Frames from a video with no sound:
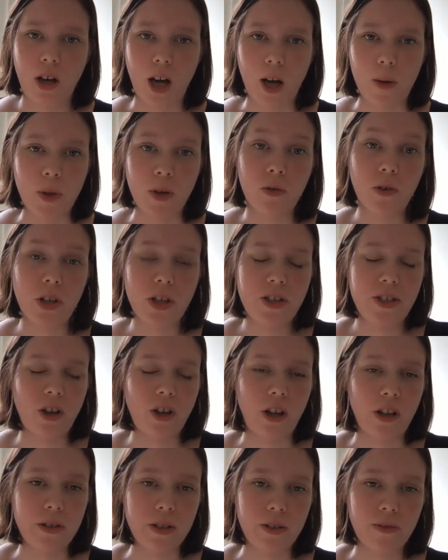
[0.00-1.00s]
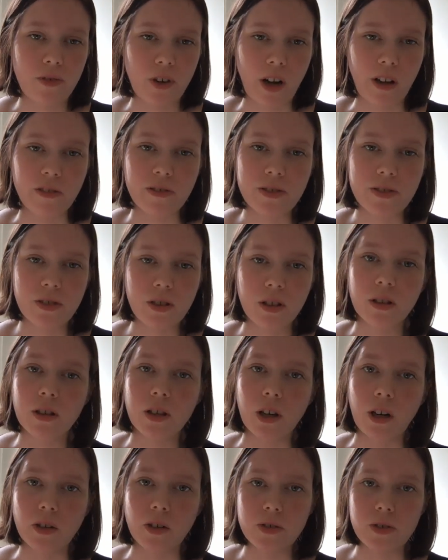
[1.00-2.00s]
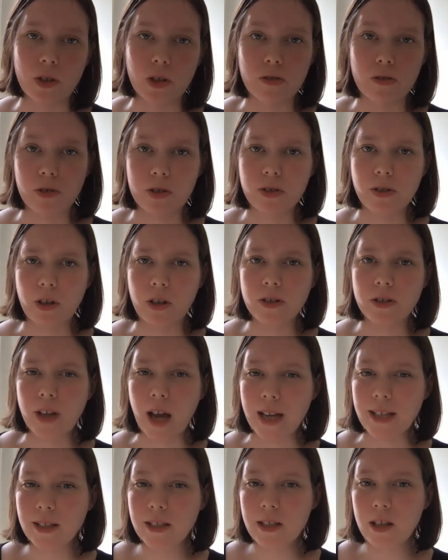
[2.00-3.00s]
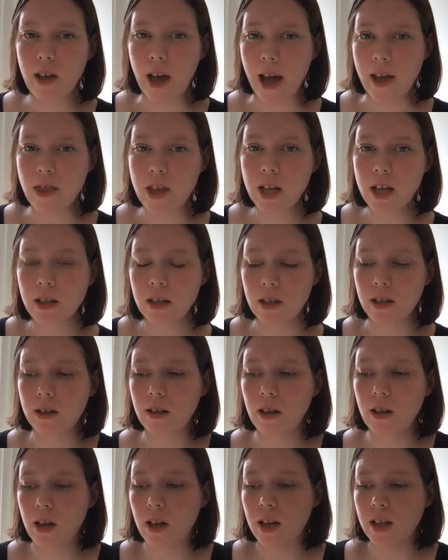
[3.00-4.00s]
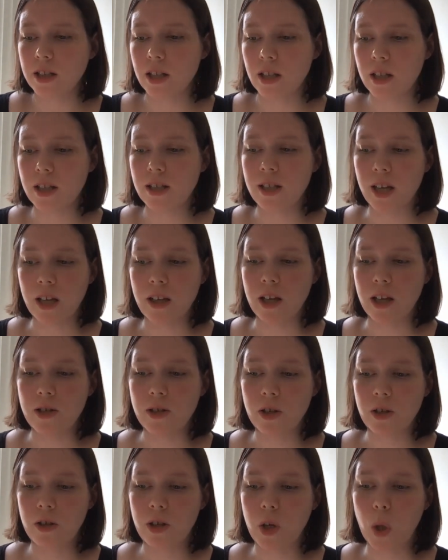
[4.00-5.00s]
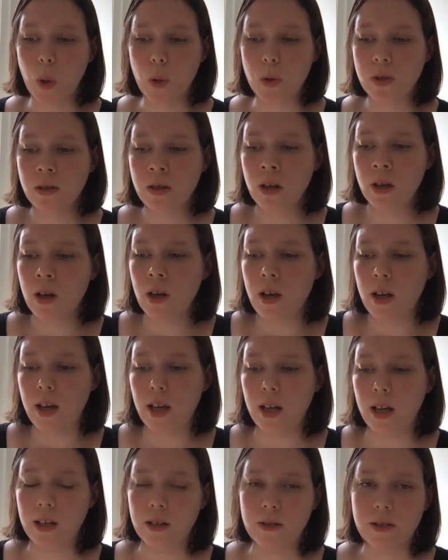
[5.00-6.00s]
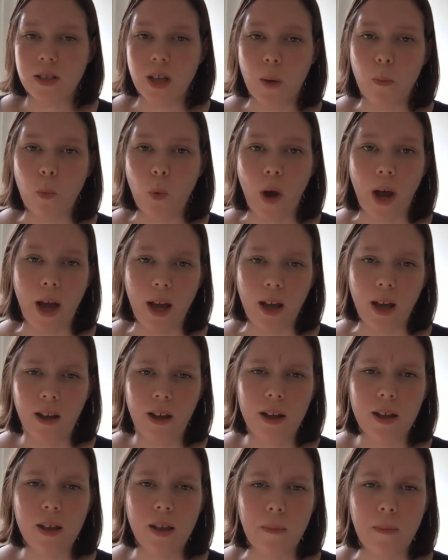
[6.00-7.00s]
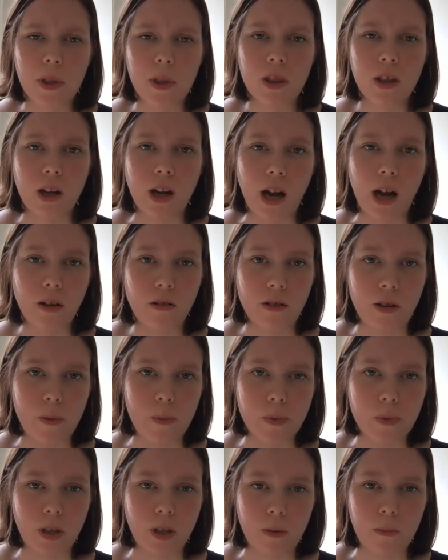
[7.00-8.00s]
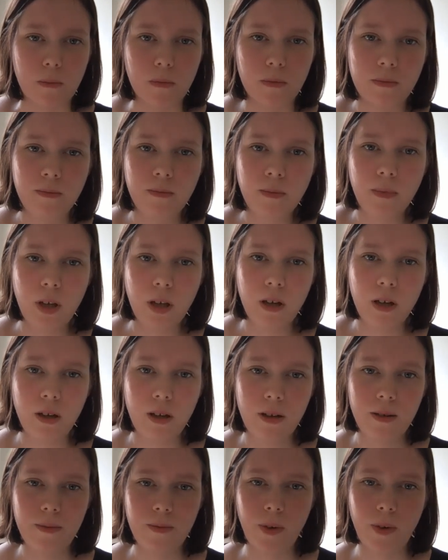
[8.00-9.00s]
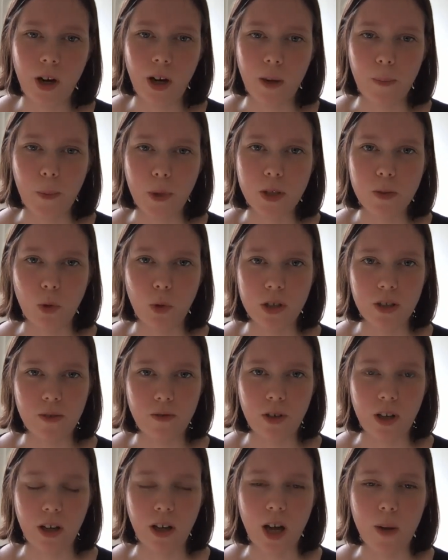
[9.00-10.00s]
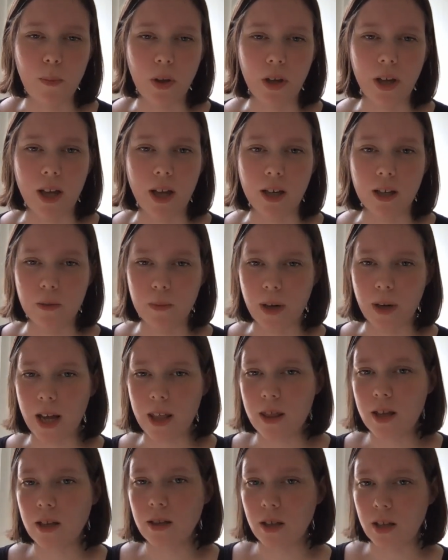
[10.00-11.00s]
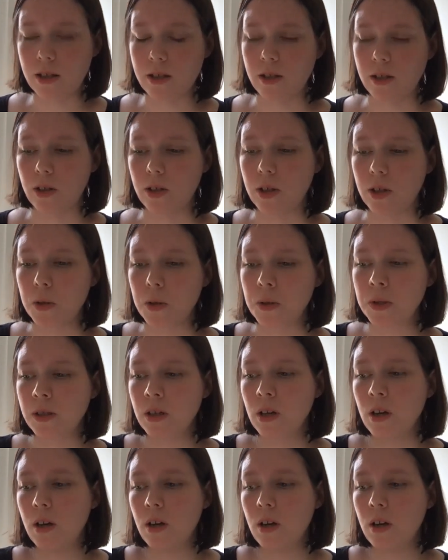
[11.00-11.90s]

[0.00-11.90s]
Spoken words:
they really saw a difference in their search results. I think to this day, they still use it in some way. Their algorithms are much more different and complicated, but I think they still use